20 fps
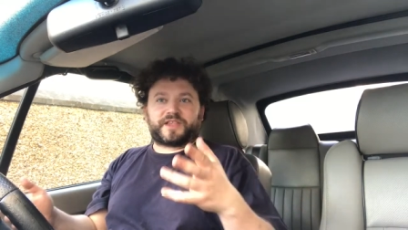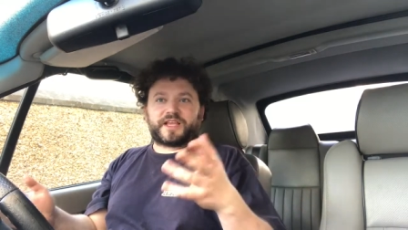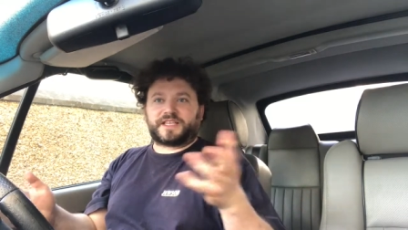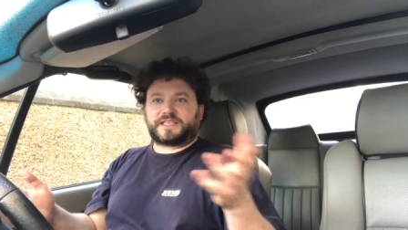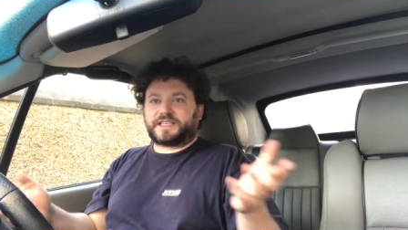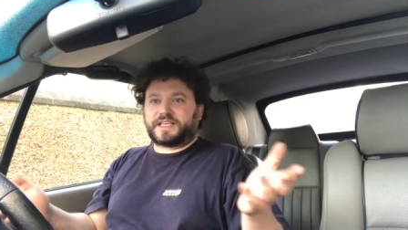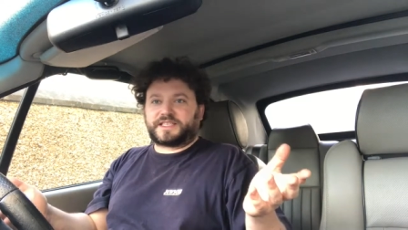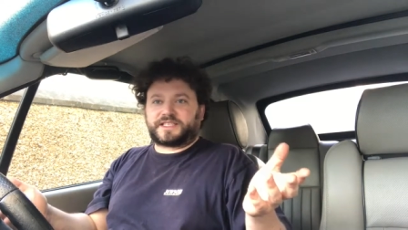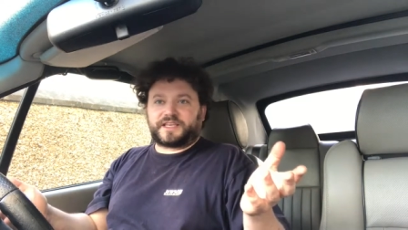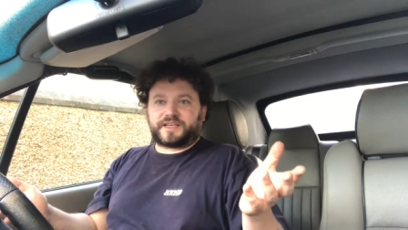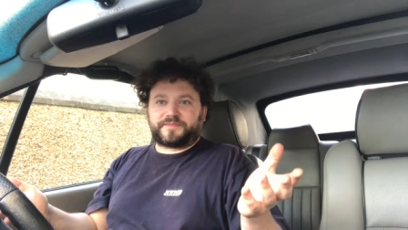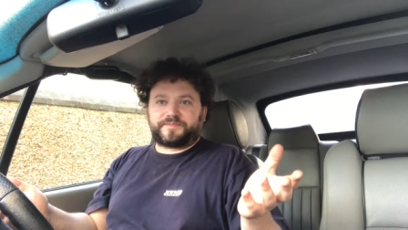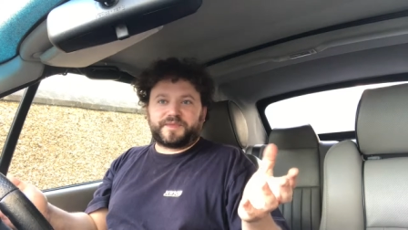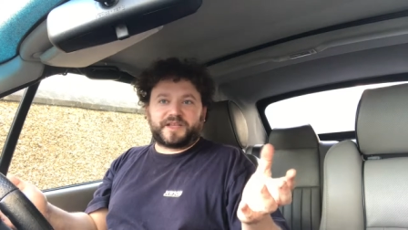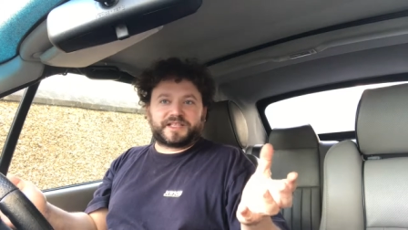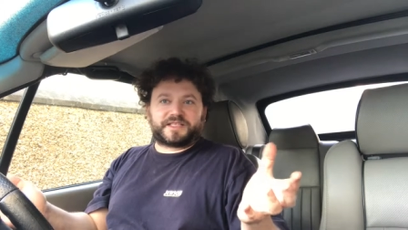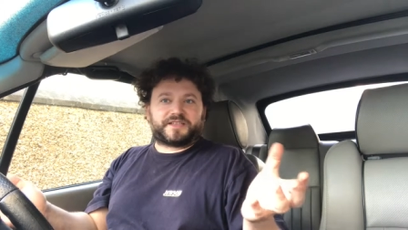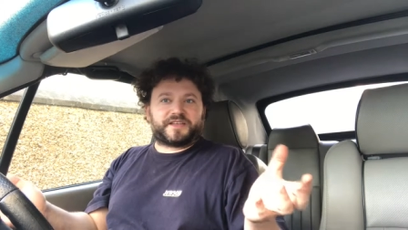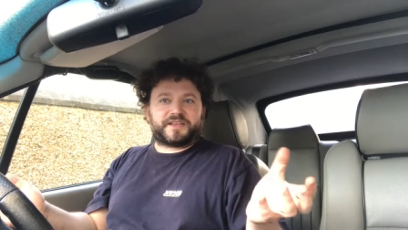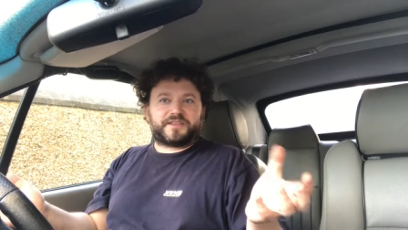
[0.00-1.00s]
That it's a
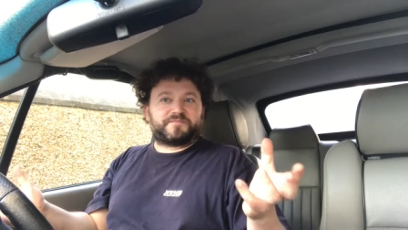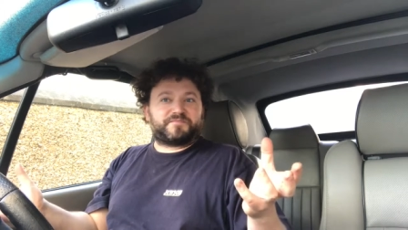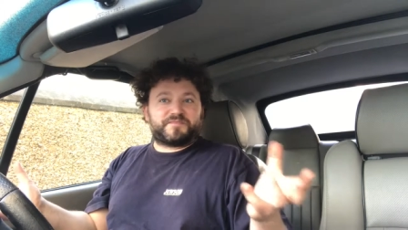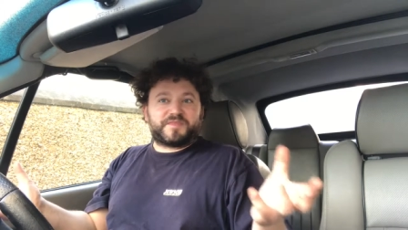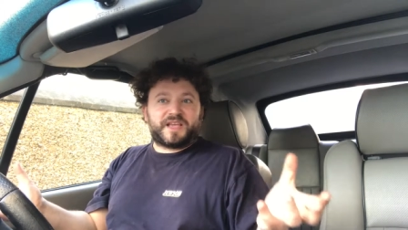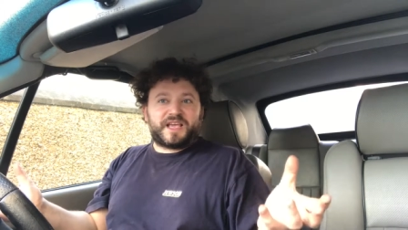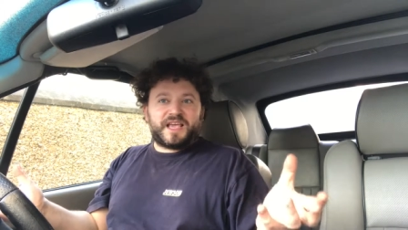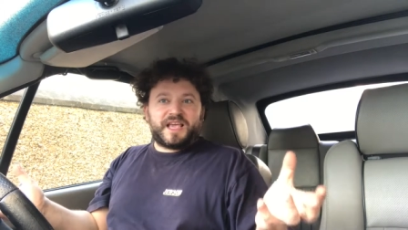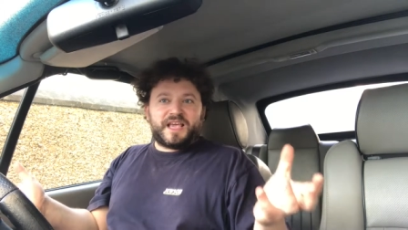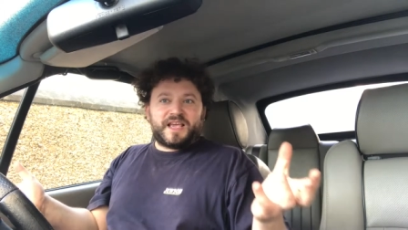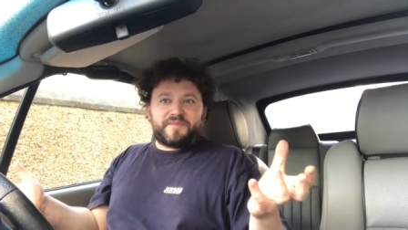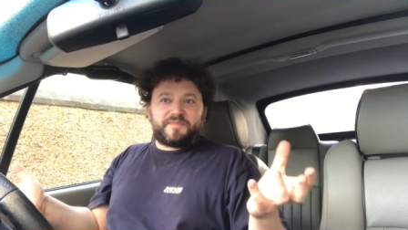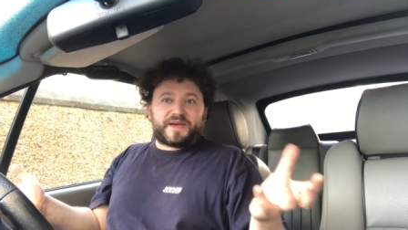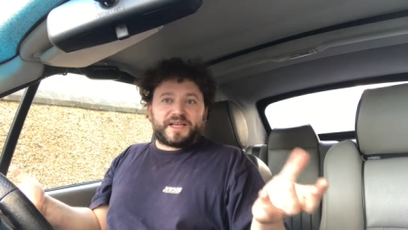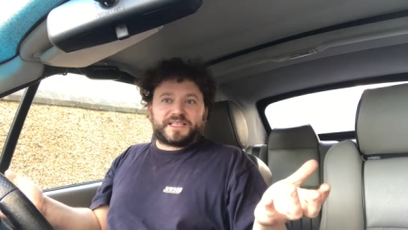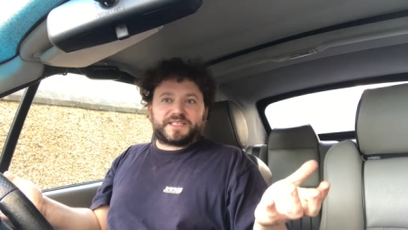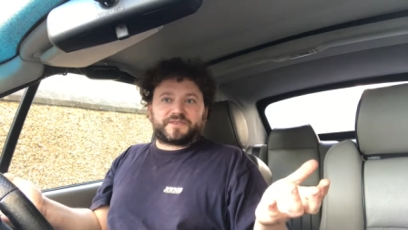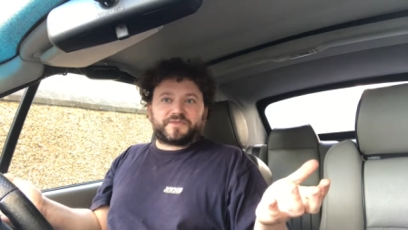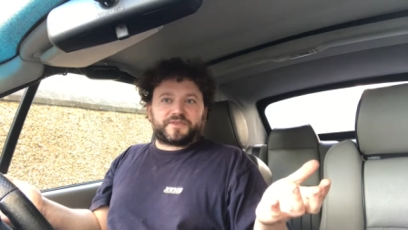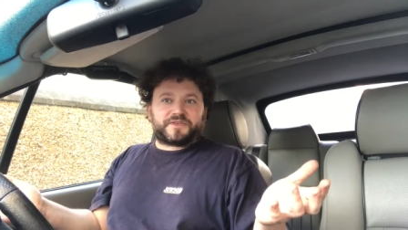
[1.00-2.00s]
it's a
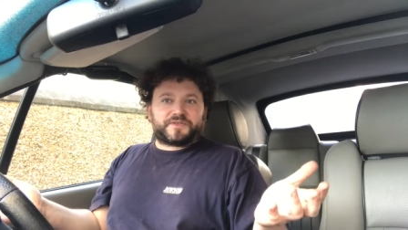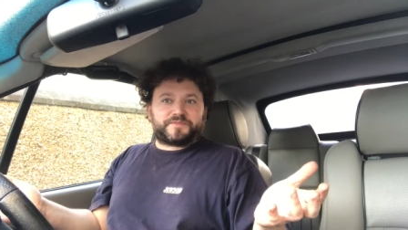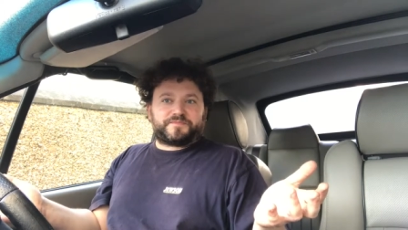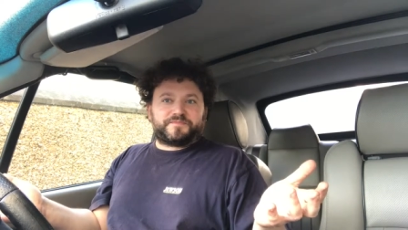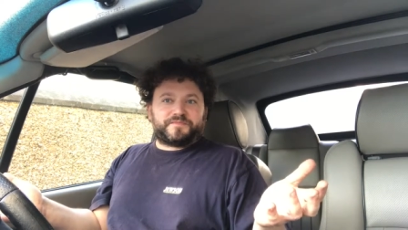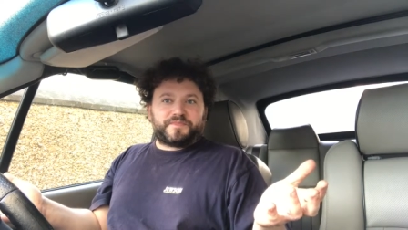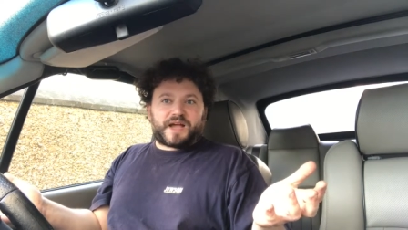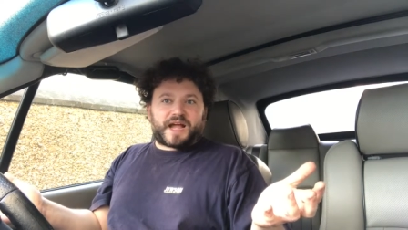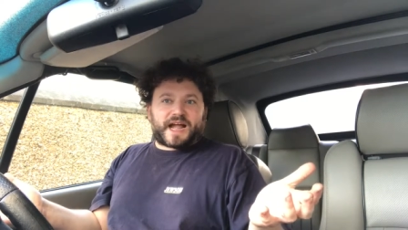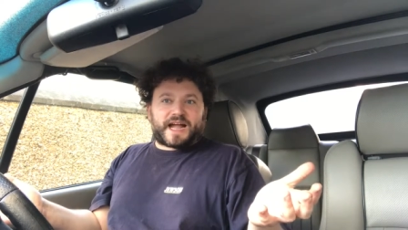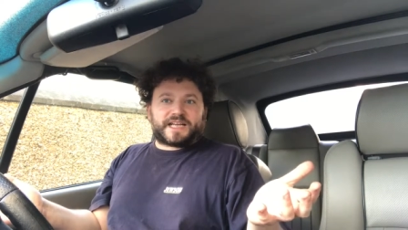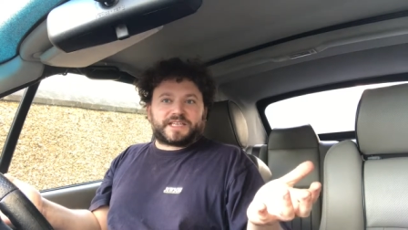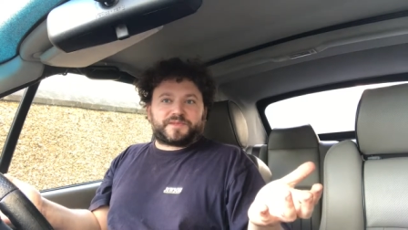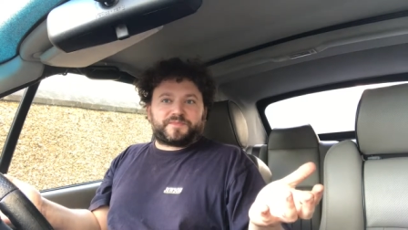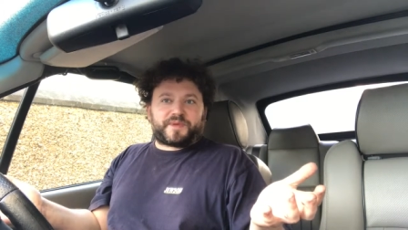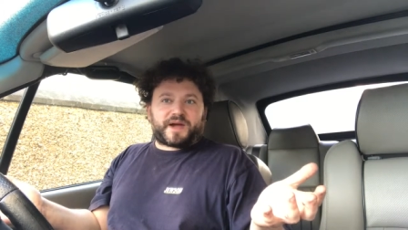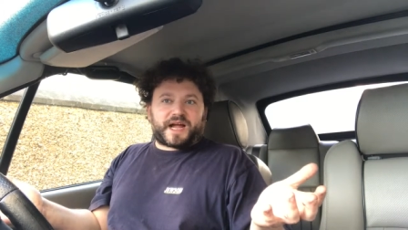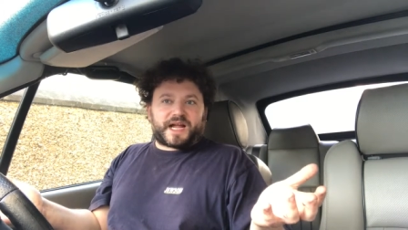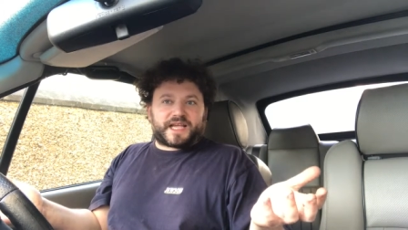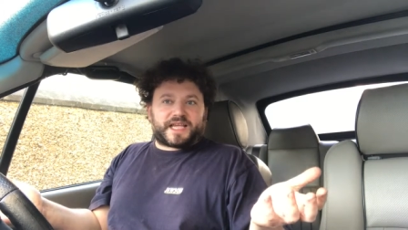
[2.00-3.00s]
based on a, a,
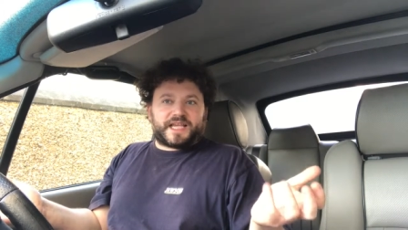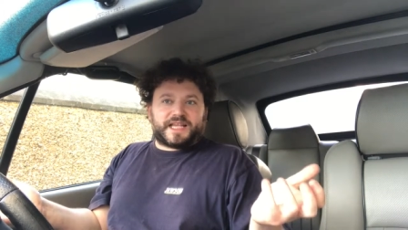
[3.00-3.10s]
hatchback.